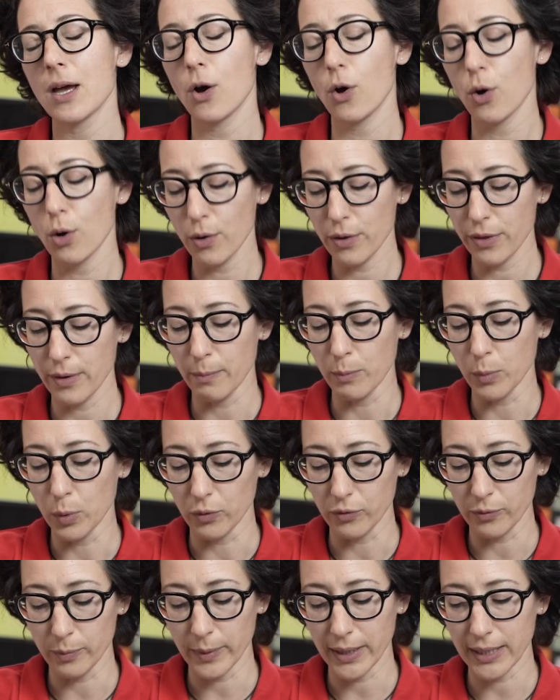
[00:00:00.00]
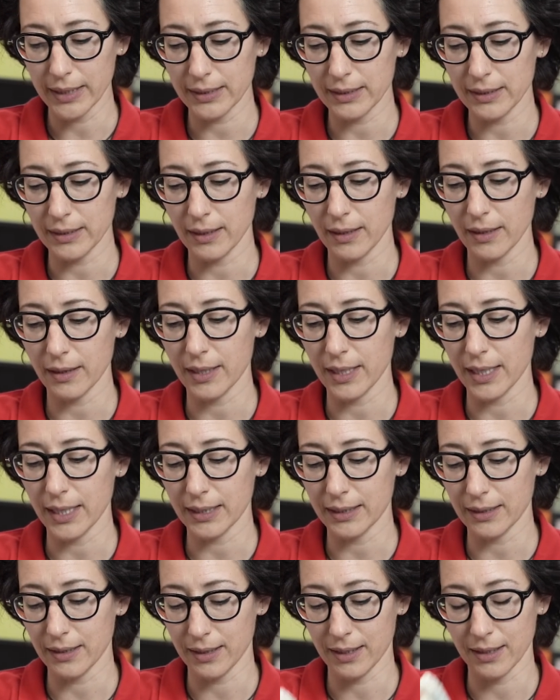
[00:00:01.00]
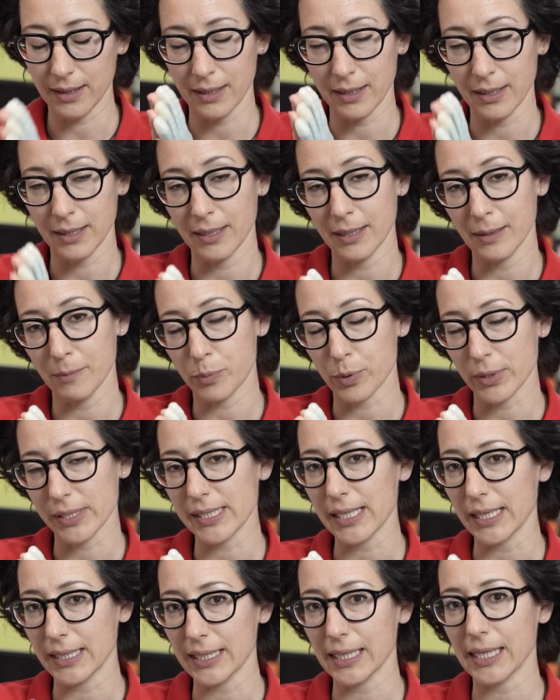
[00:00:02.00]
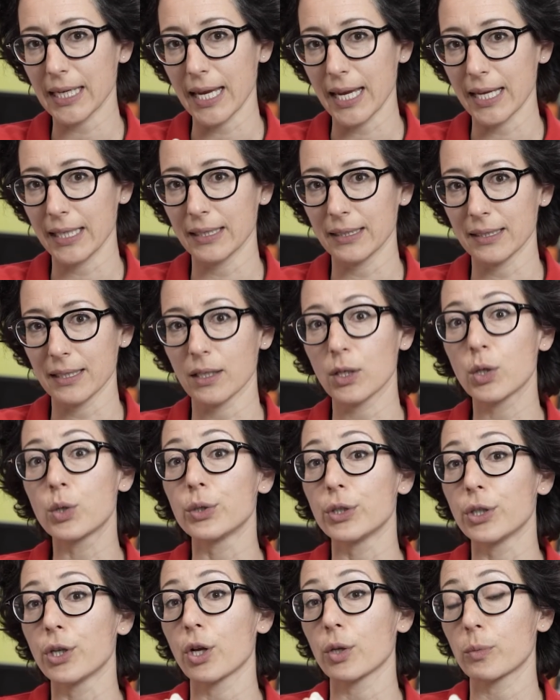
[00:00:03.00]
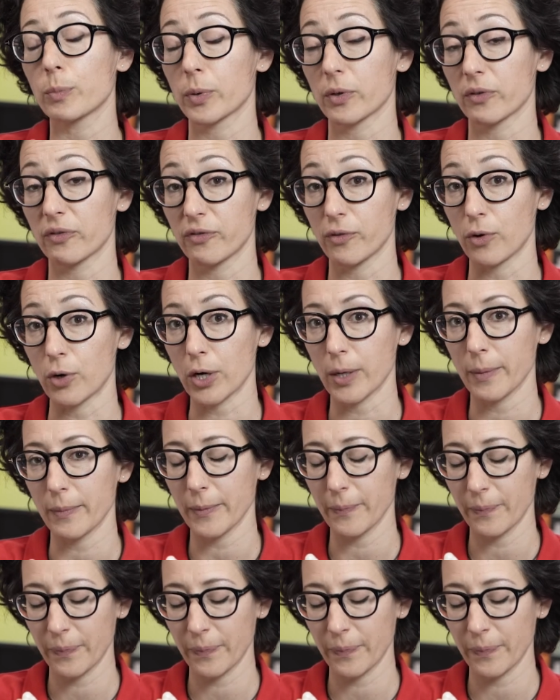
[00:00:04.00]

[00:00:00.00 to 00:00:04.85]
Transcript: all the movement that the prosthetic hand could not perform.